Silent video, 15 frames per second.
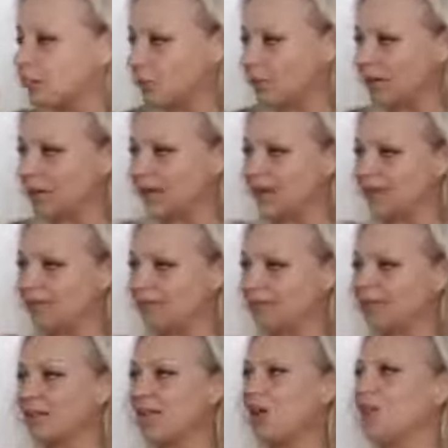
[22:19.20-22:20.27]
to a
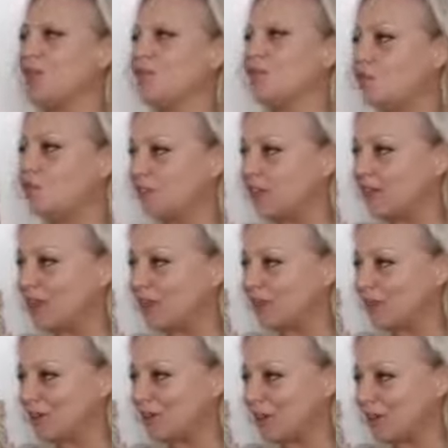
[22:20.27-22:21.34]
place of not feeling
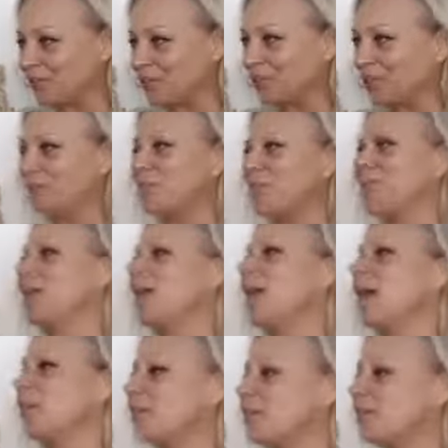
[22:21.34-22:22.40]
good enough. So something
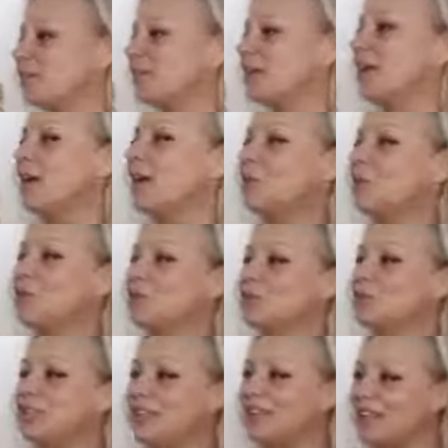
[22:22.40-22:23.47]
happens, because
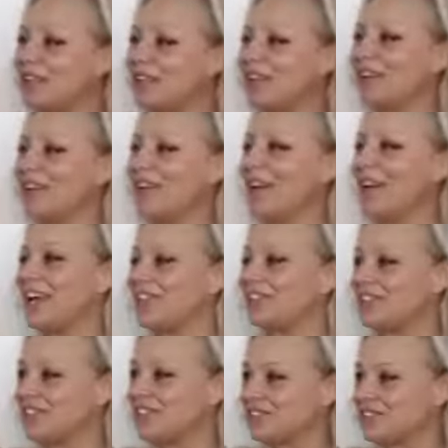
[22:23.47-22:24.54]
we need that
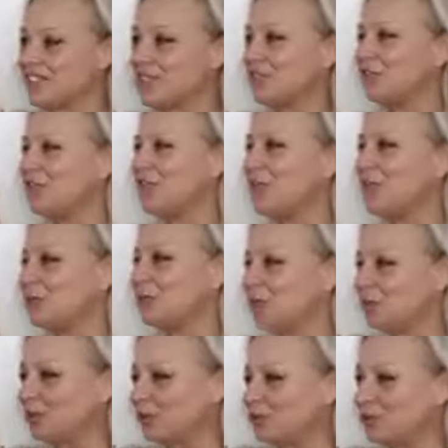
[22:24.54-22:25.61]
engine of
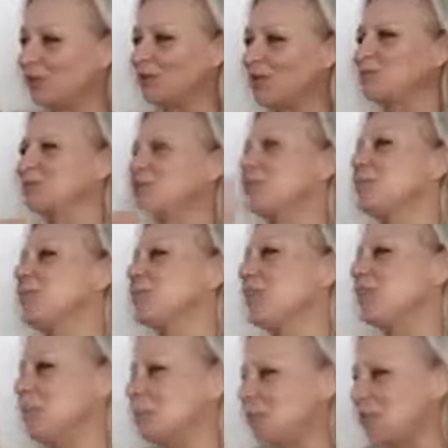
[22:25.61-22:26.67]
fuel to
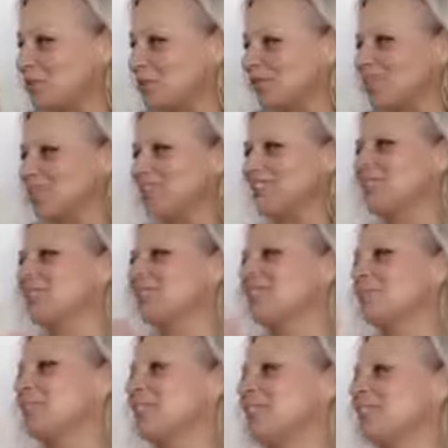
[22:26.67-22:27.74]
keep motivating us
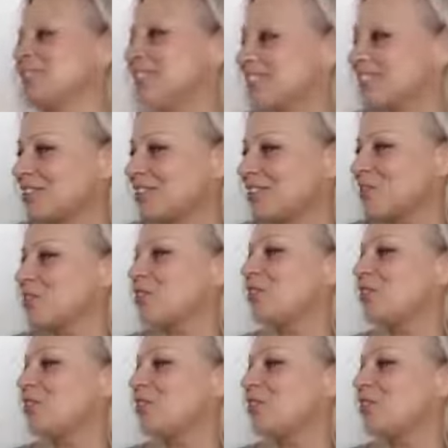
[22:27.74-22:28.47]
to move